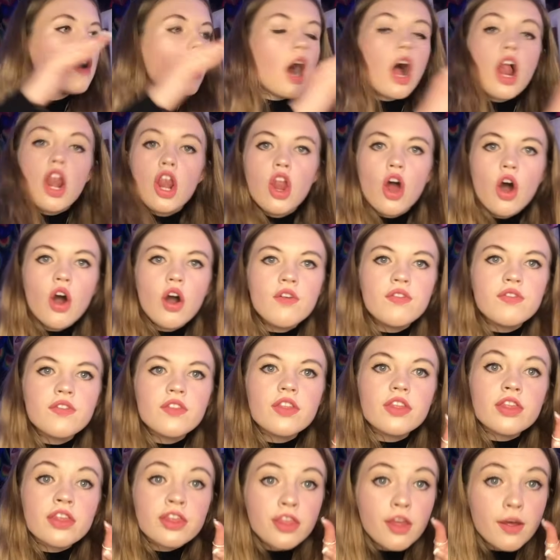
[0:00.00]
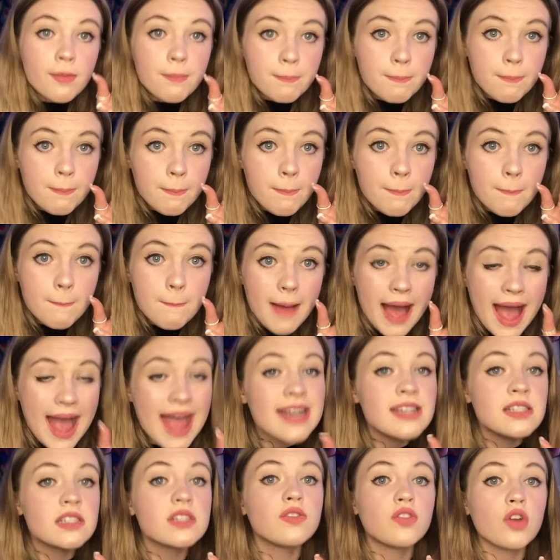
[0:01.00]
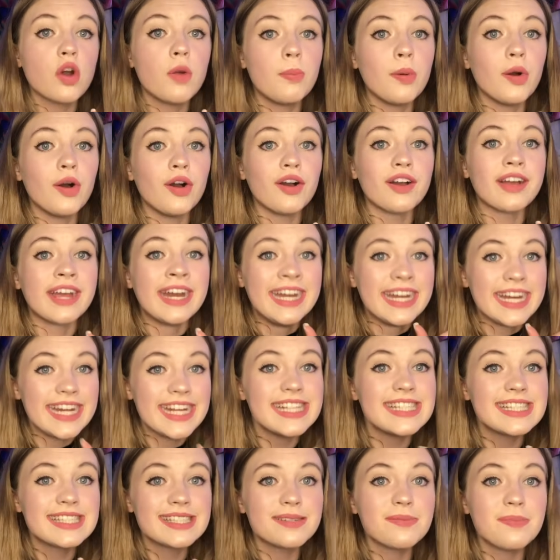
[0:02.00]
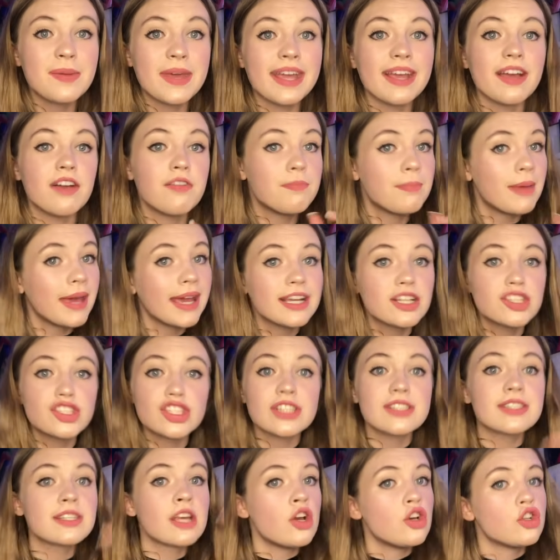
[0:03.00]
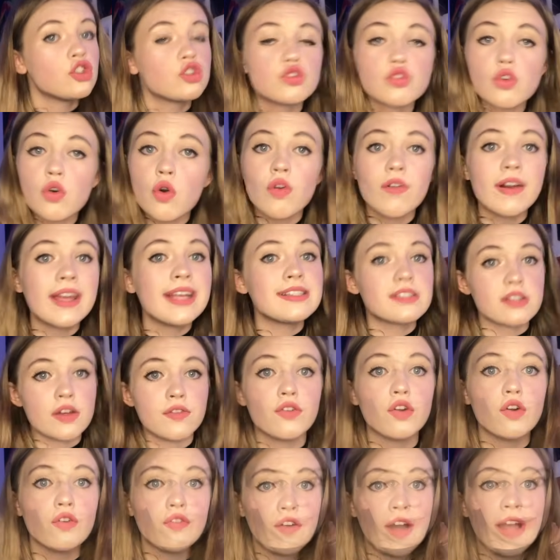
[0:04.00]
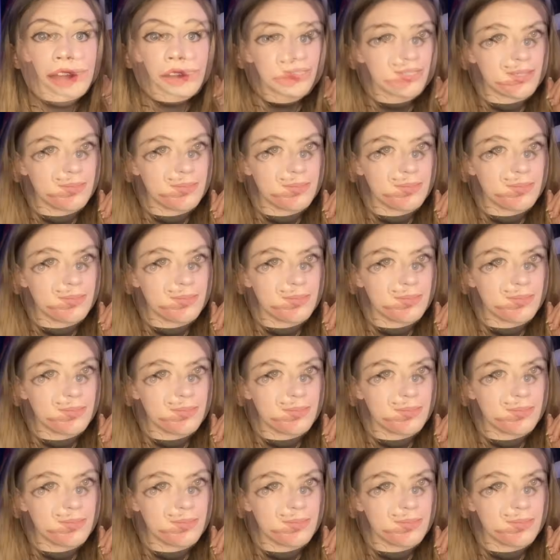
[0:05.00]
A lot of the end of your book needs to be of pictures, drawings of your final piece.